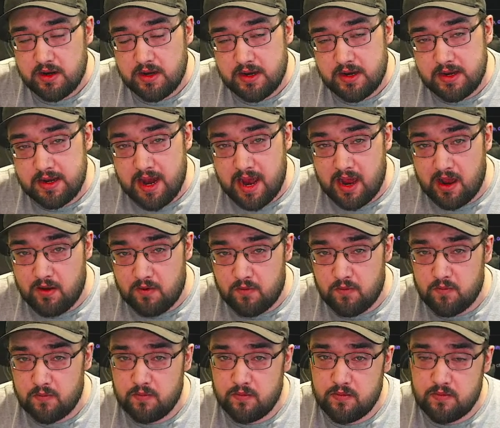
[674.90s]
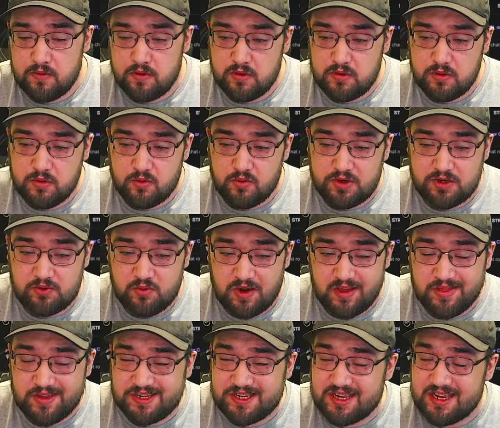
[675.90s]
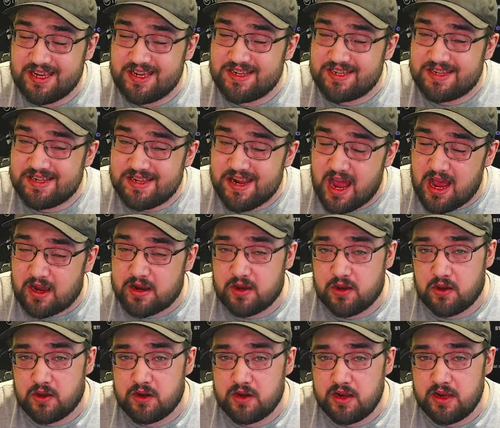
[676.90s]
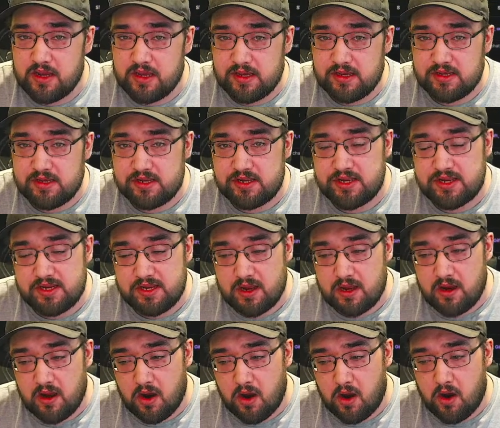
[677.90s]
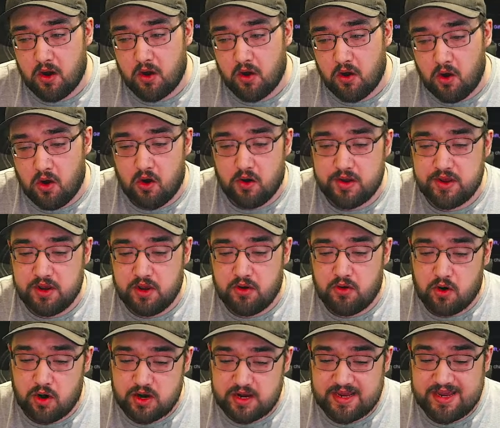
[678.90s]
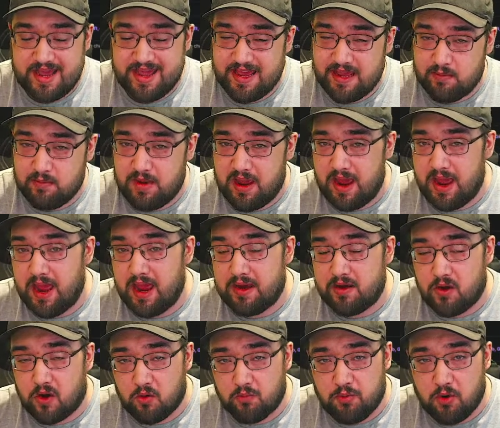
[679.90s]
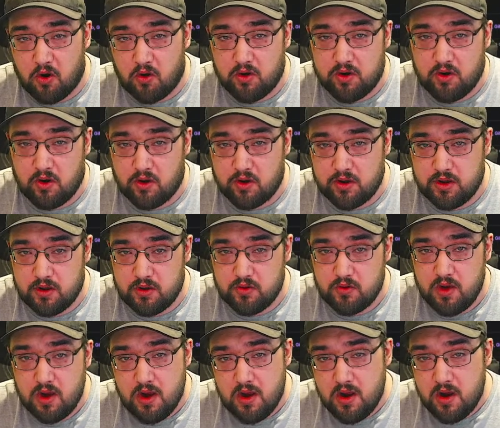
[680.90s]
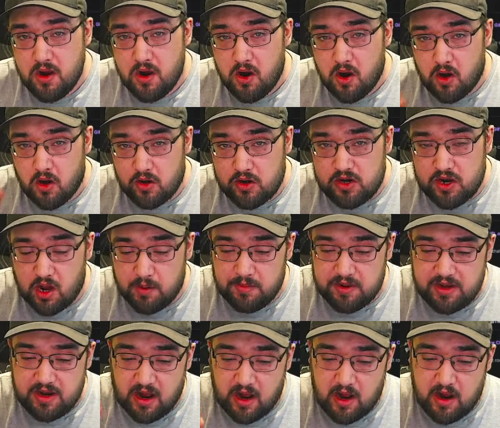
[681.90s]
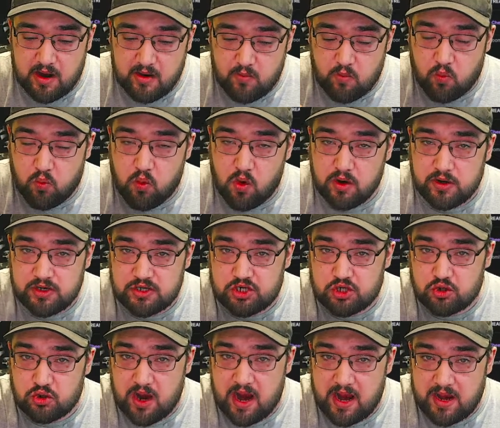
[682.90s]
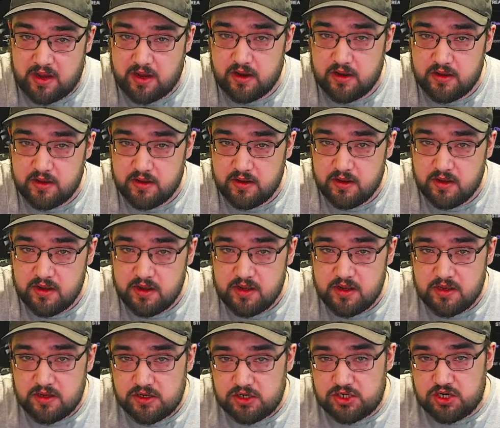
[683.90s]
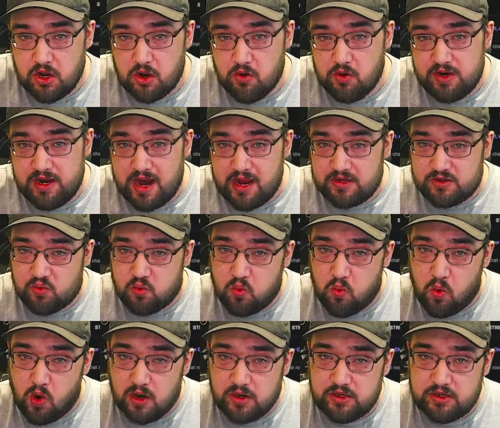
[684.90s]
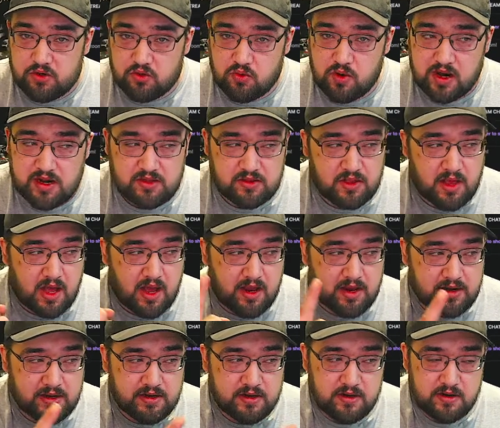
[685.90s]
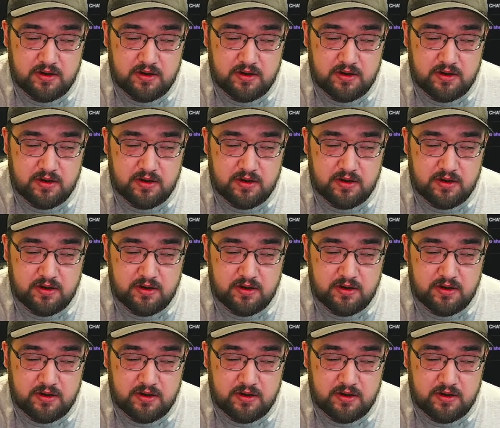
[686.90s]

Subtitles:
Now, the reason why this is not good is our audio, our game and our party audio are coming on one track. So it has one direct line